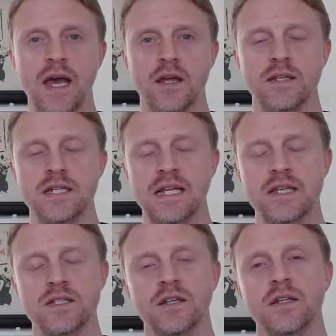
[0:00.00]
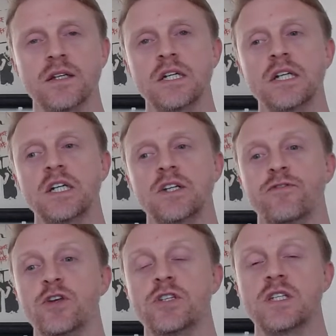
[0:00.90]
this lesson for
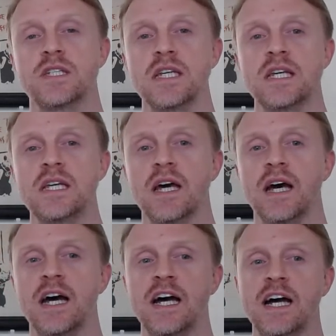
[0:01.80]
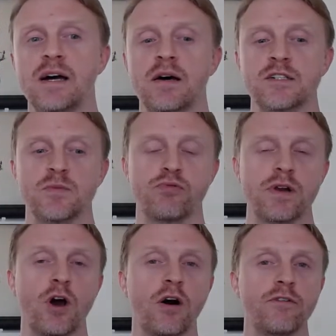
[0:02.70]
you to see and to print
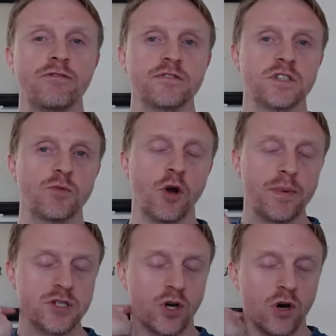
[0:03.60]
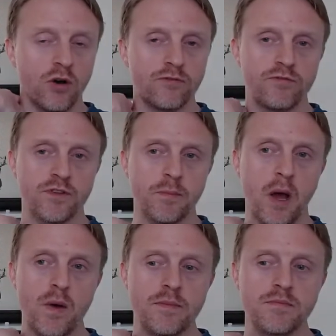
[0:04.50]
off some copies of the
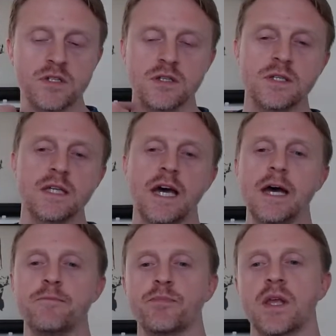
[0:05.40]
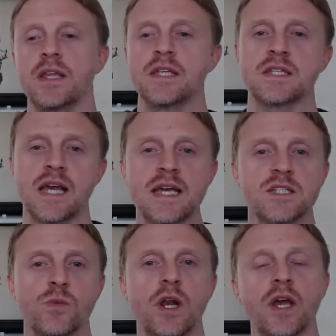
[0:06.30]
poems. In this case,
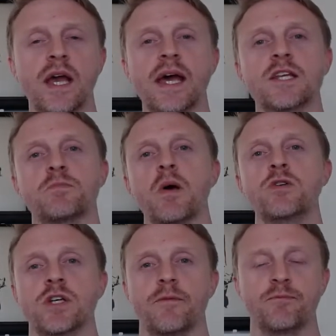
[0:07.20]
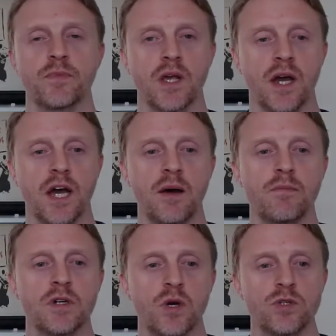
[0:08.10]
we're looking at Exposure,
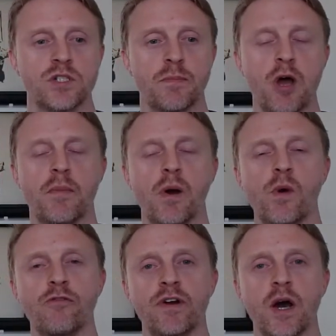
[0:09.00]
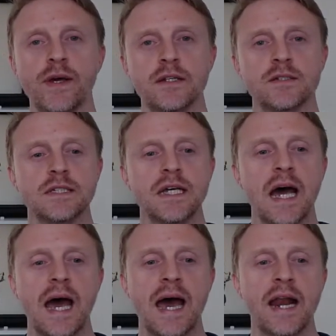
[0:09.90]
which is a poem by Wilfred Owen.
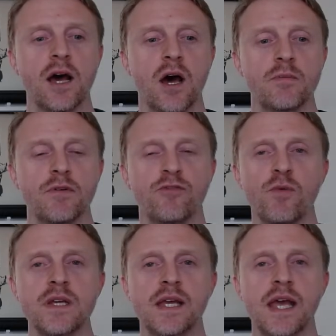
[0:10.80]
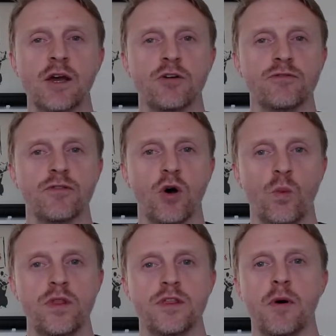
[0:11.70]
And before we kick off
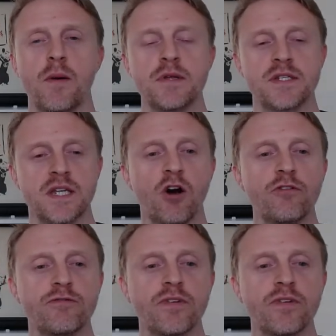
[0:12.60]
with the poem itself,